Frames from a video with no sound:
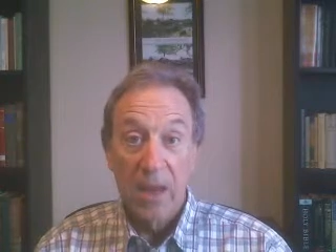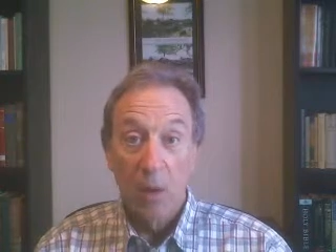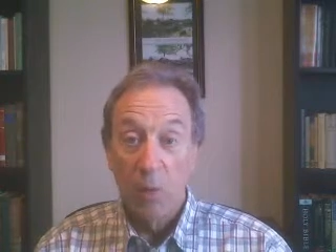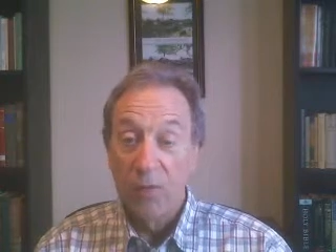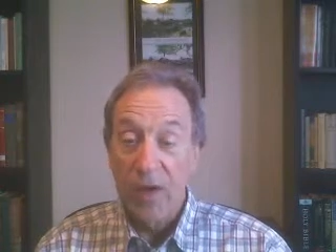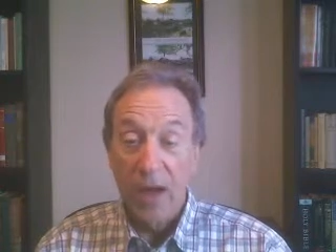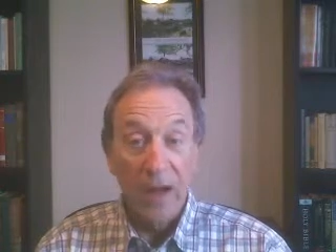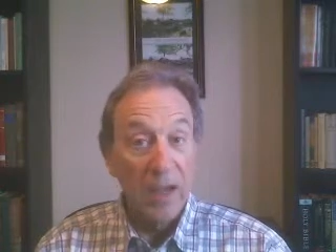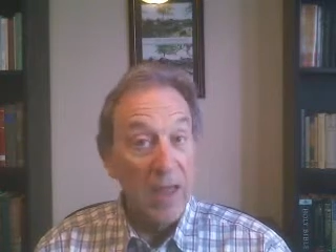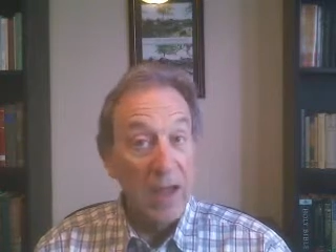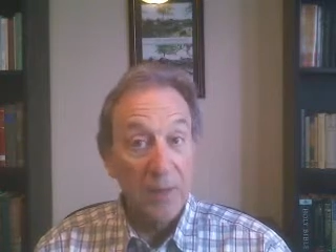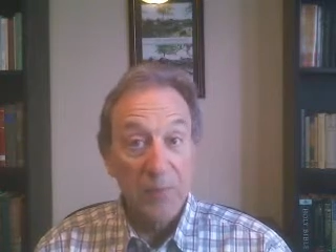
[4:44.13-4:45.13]
We've got a
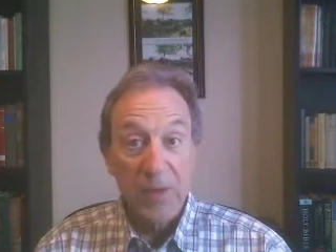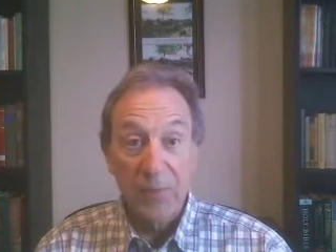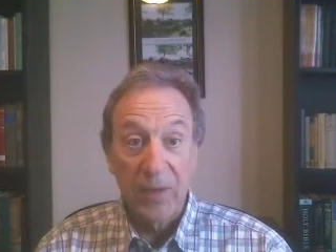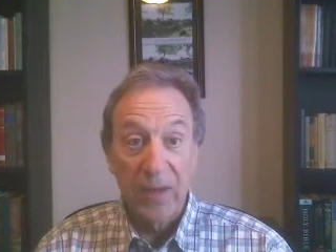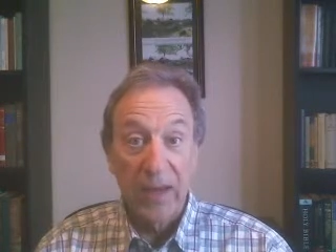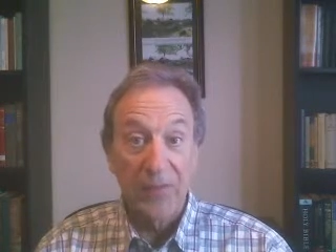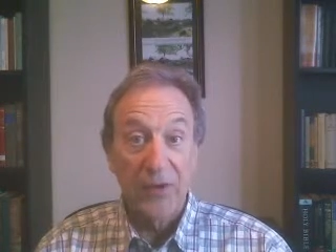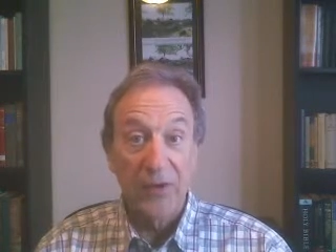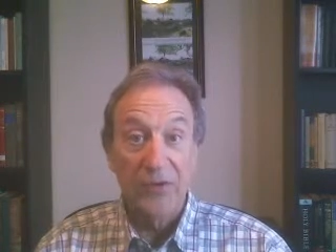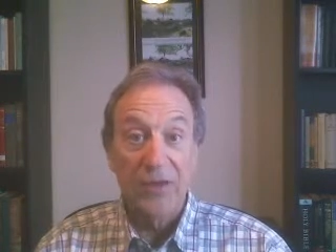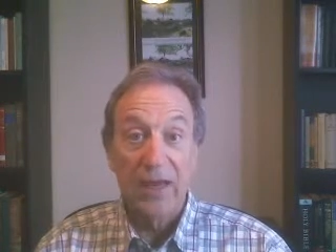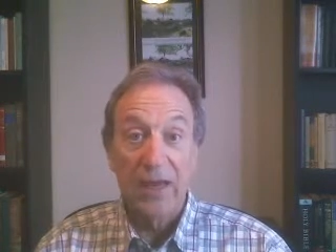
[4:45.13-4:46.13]
lot of people out
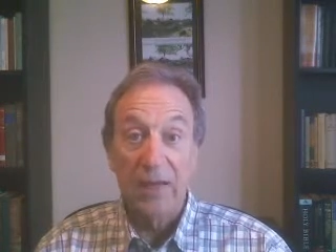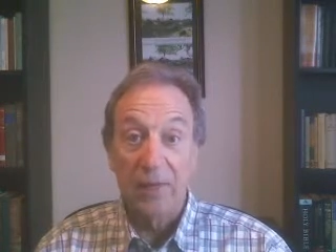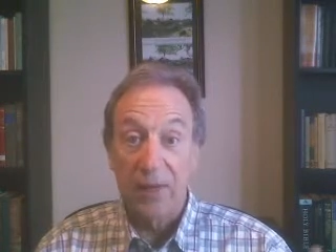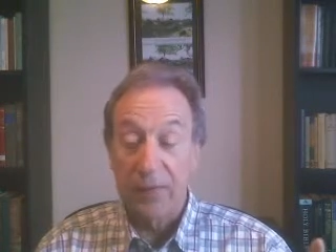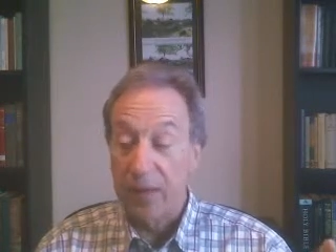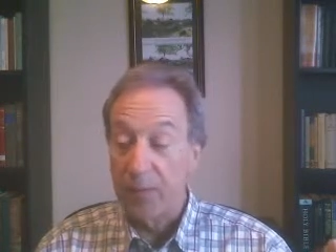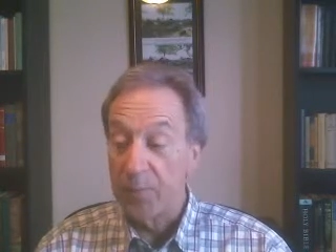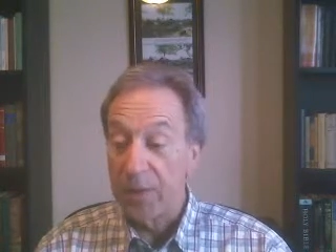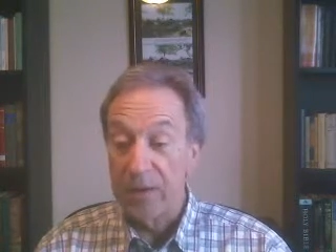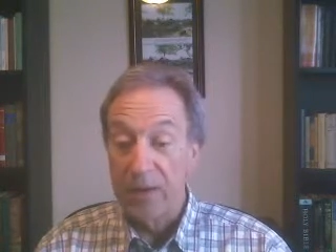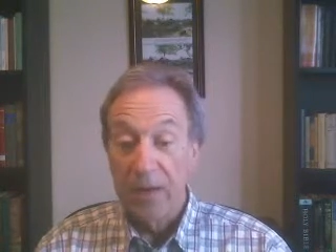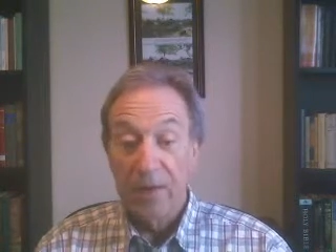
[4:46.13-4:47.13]
there today that they've
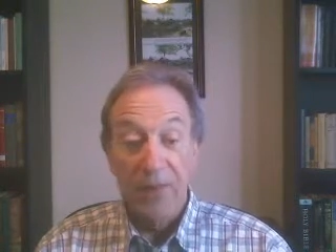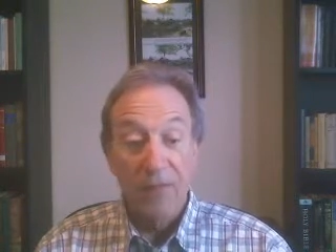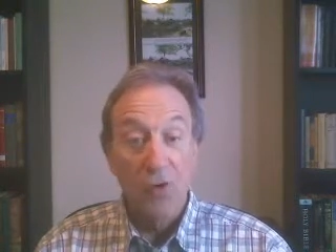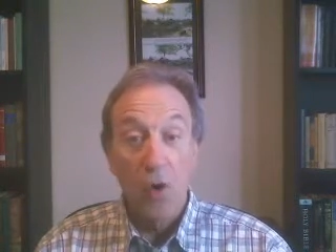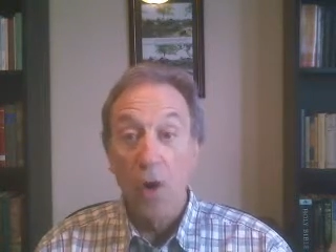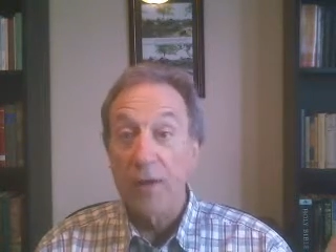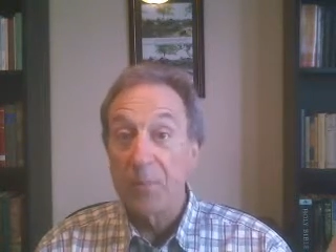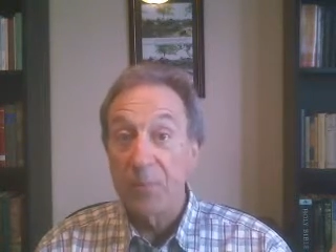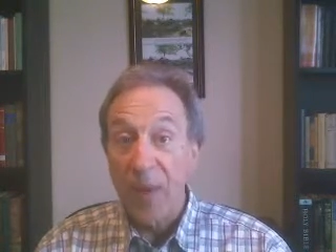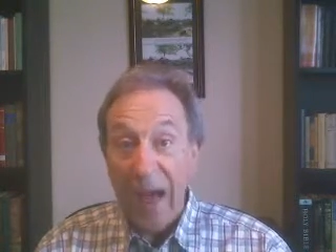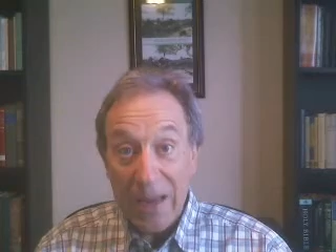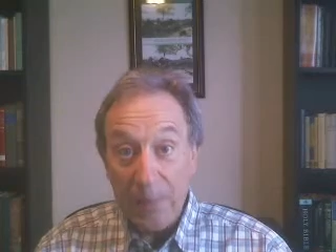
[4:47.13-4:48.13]
been they've gone to
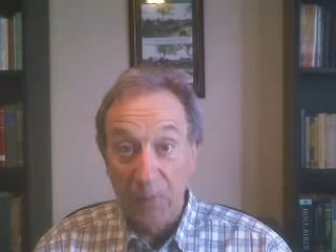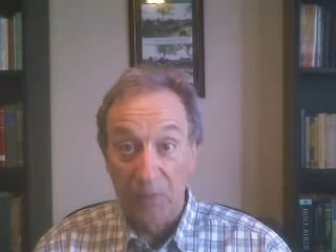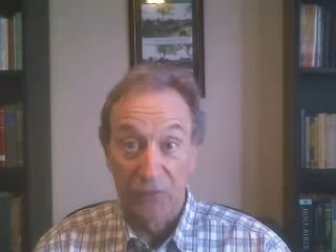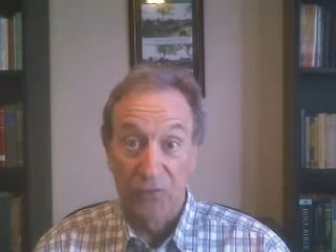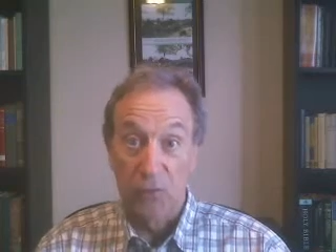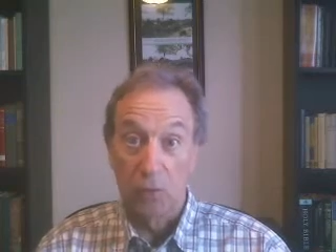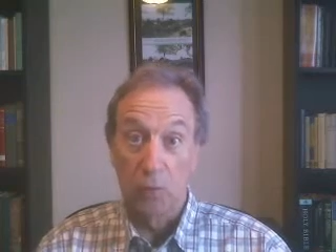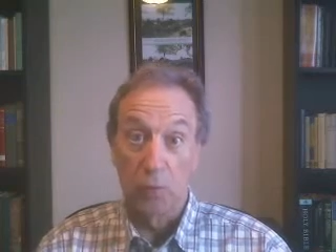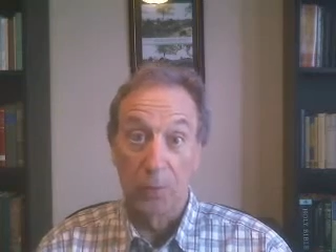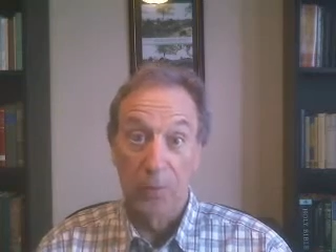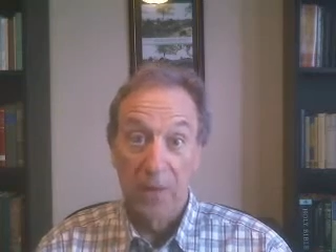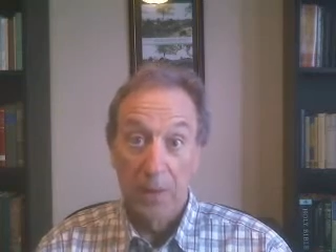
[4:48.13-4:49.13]
Bible school,
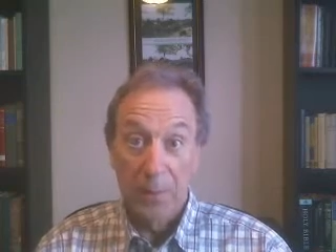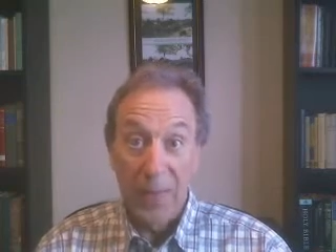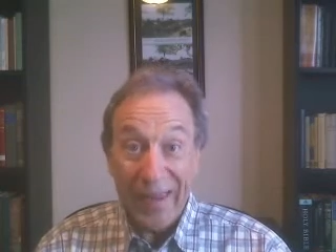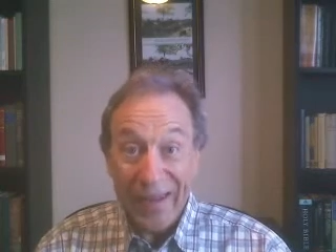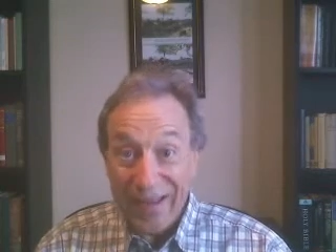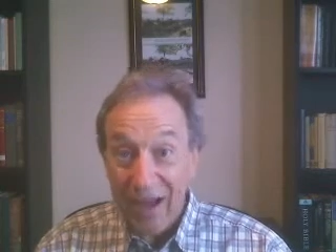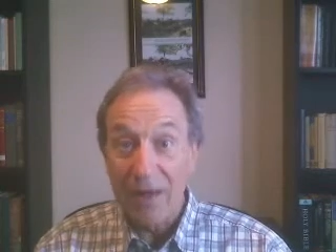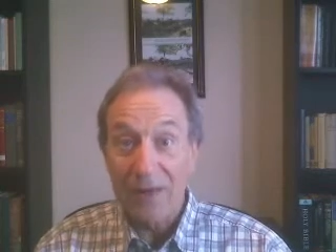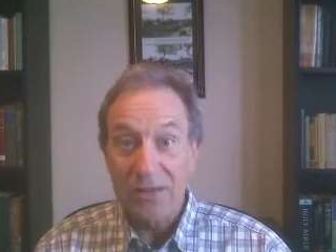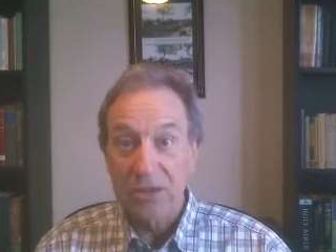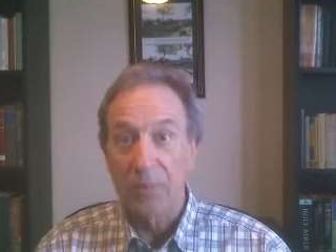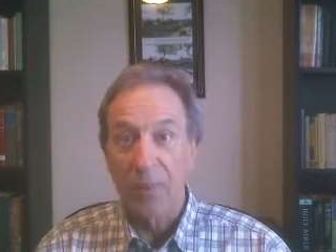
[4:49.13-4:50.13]

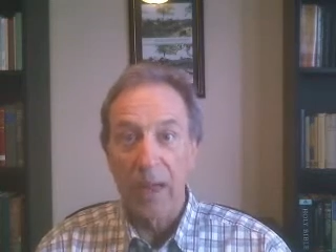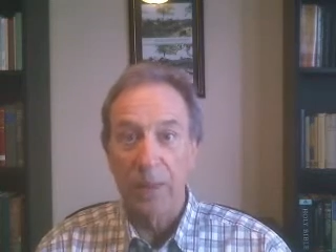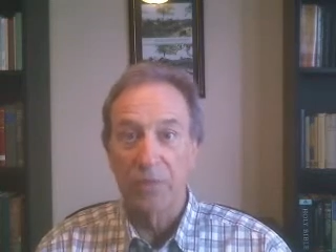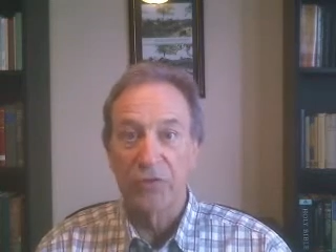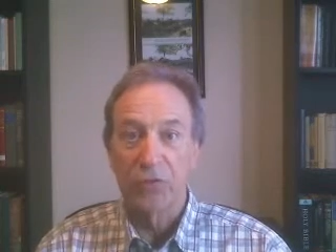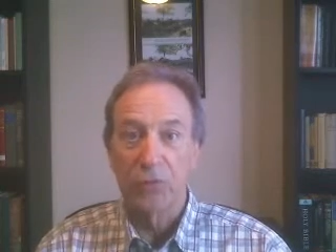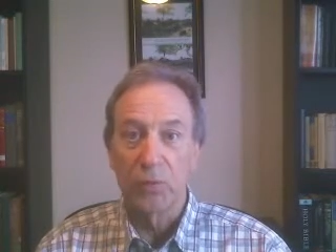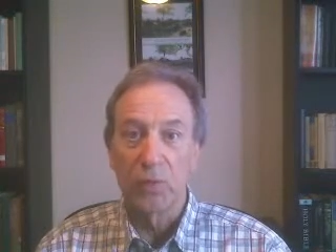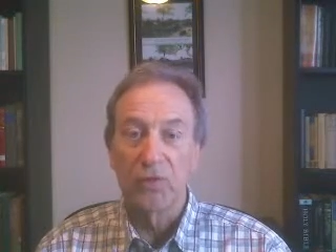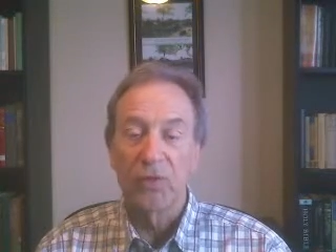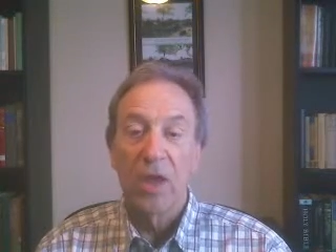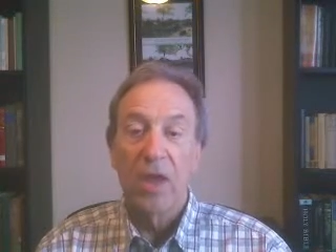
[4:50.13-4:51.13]
Pentecostal Bible
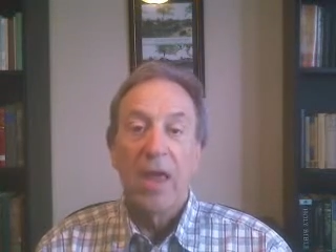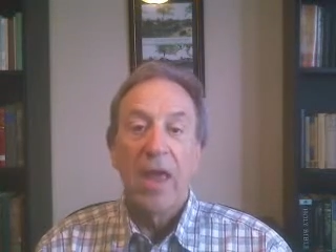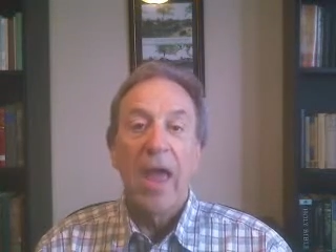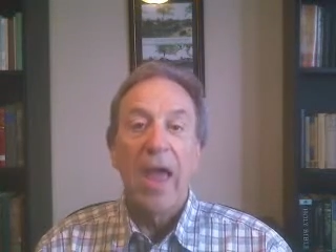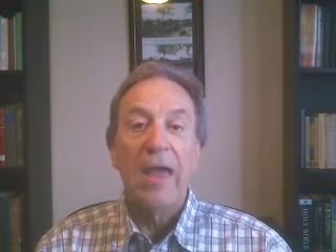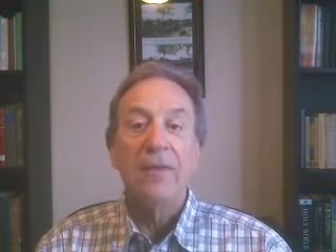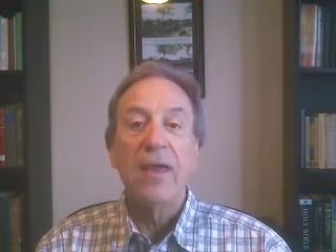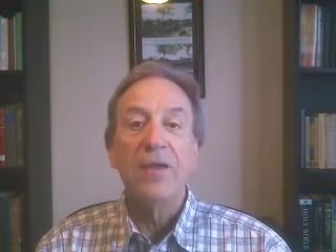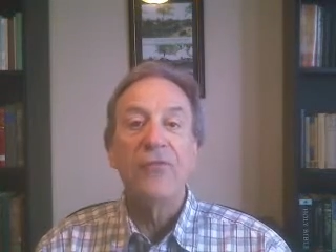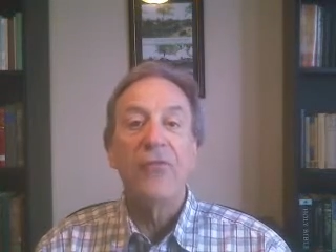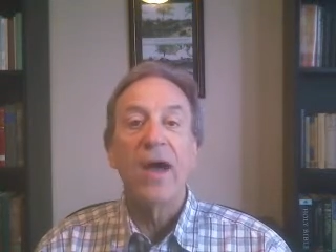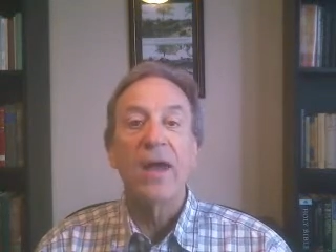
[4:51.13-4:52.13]
schools, and they
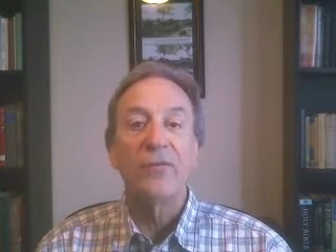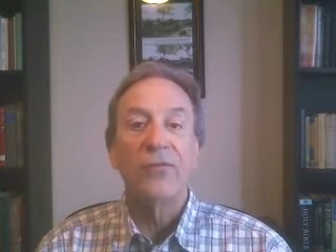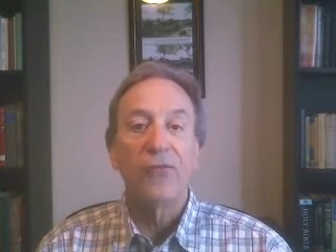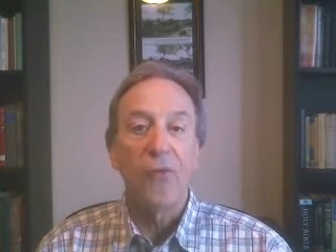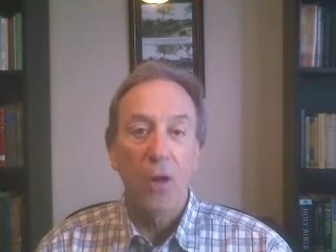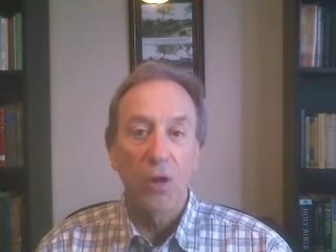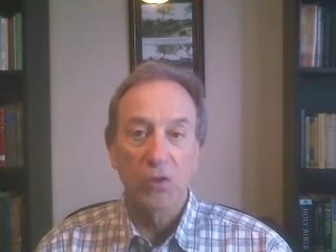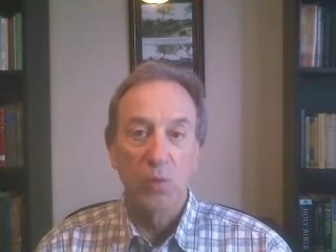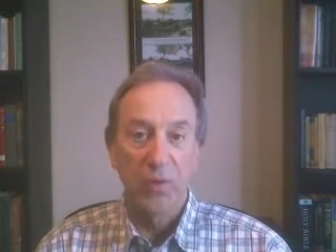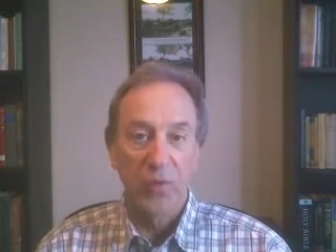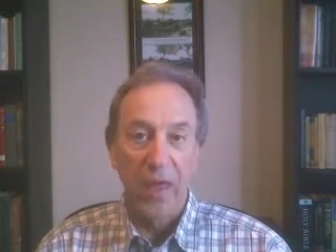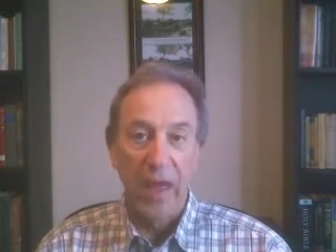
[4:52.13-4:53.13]
find fault
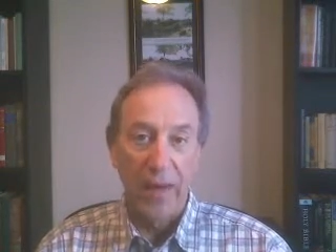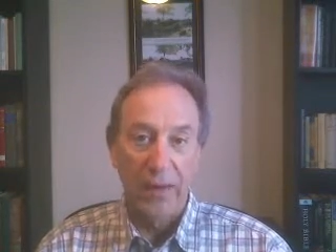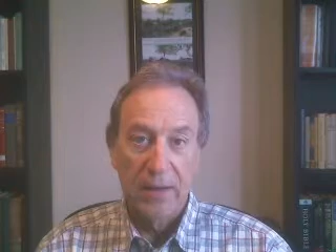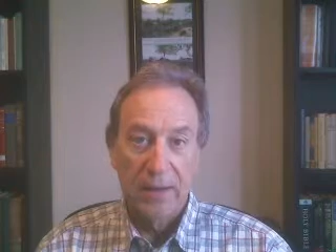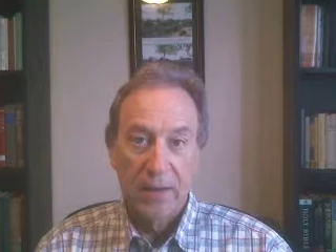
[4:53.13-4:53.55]
with that.